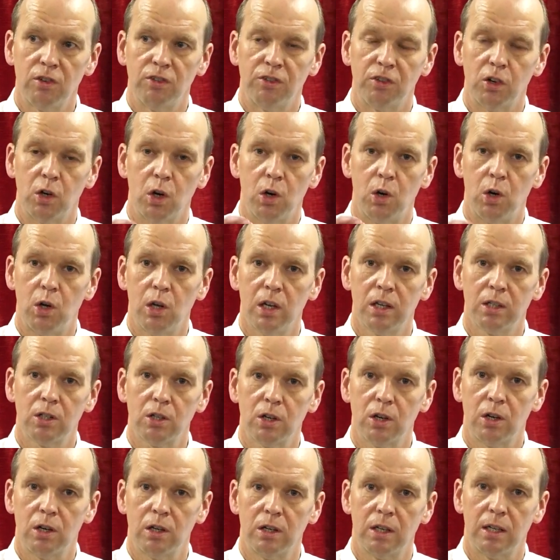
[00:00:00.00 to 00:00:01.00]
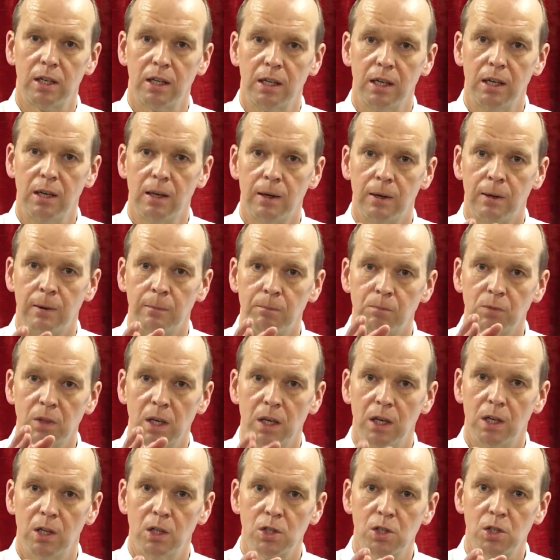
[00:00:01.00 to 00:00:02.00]
for all eternity
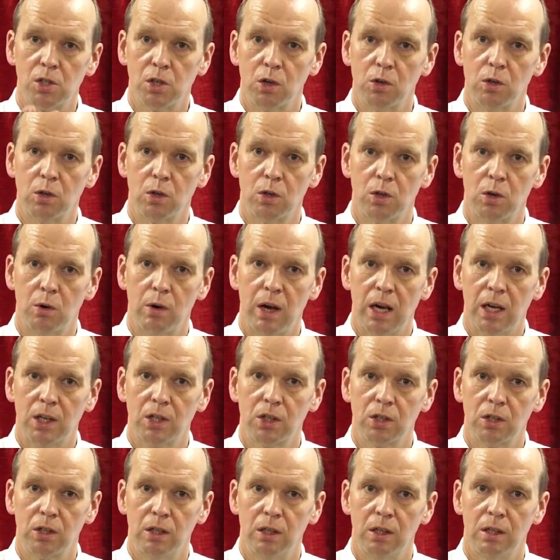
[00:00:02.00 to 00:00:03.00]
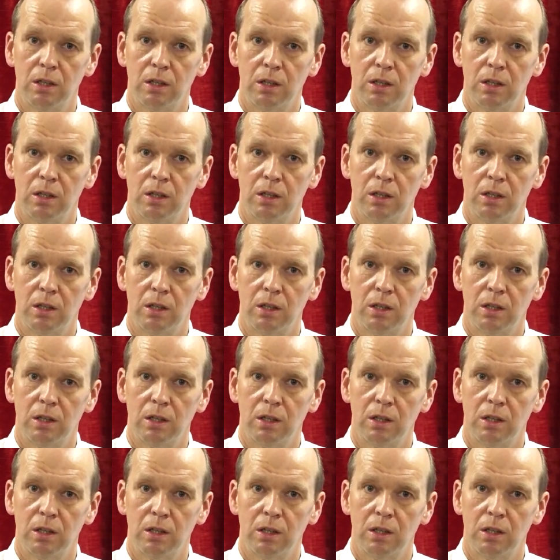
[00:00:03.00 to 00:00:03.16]
in a certain direction,